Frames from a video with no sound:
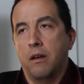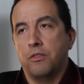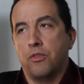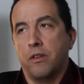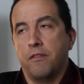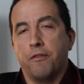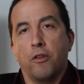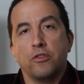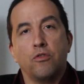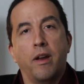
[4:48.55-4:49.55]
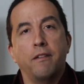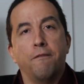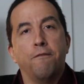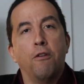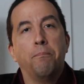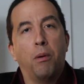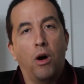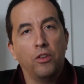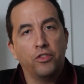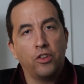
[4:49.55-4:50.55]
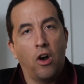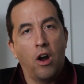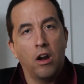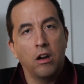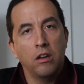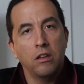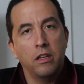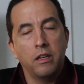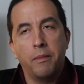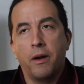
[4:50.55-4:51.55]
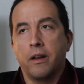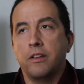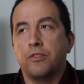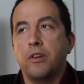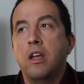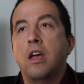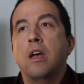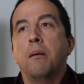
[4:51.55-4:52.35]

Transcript: sort of the first great football star in American history,